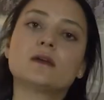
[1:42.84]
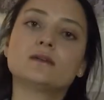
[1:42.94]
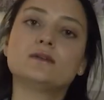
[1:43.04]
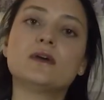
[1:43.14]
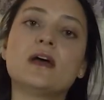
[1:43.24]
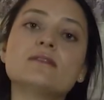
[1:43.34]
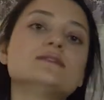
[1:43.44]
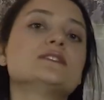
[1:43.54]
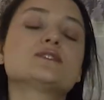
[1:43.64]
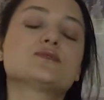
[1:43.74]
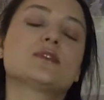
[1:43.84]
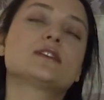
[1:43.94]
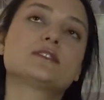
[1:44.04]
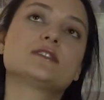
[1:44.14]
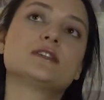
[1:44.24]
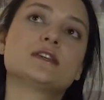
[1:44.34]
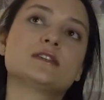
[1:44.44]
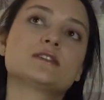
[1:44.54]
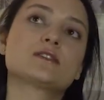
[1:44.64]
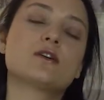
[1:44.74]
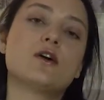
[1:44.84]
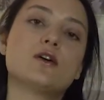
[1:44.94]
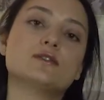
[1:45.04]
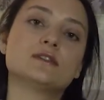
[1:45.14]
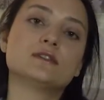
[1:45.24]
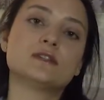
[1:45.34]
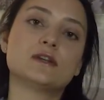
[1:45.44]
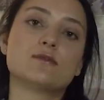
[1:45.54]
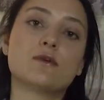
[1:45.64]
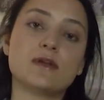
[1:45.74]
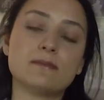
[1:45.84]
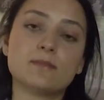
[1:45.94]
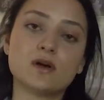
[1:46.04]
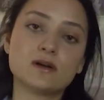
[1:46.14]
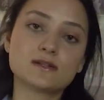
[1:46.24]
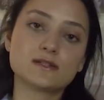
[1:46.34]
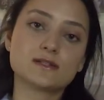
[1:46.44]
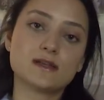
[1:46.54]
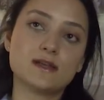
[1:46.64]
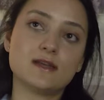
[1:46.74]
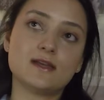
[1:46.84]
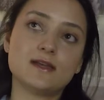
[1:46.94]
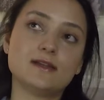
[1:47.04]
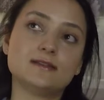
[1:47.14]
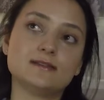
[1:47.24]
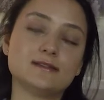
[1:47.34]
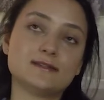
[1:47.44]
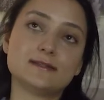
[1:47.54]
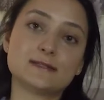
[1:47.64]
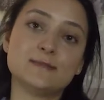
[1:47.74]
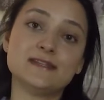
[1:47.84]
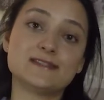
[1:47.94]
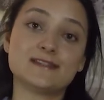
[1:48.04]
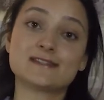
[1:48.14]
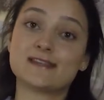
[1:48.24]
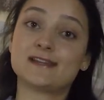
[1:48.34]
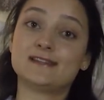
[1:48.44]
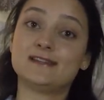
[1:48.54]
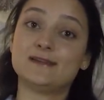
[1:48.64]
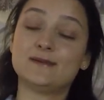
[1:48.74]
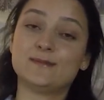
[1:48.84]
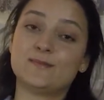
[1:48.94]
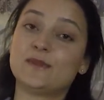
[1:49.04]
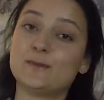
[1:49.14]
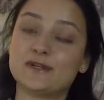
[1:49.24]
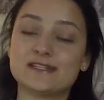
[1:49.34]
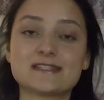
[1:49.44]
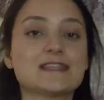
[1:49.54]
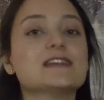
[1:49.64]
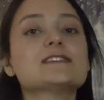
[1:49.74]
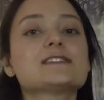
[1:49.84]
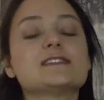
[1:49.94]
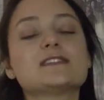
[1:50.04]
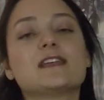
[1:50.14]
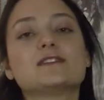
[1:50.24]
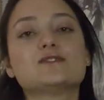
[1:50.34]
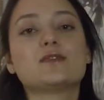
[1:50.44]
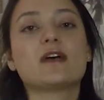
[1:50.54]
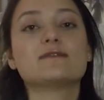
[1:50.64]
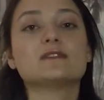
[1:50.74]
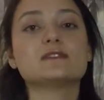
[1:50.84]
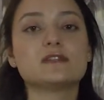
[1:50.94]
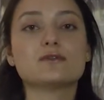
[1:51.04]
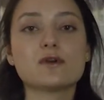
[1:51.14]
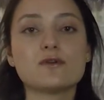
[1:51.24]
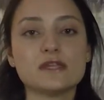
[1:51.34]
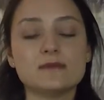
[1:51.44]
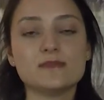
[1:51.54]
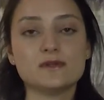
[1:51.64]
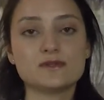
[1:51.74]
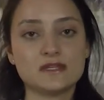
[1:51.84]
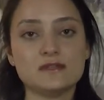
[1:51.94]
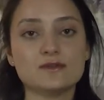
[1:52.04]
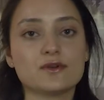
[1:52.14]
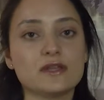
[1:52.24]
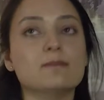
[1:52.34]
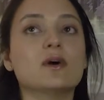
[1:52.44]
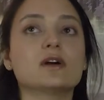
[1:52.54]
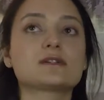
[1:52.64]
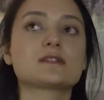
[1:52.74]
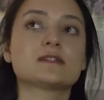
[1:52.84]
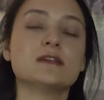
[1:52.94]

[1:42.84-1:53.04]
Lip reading: You have this strategy that is called zero inbox, and this means exactly what it says, is that you have 0 emails in your inbox.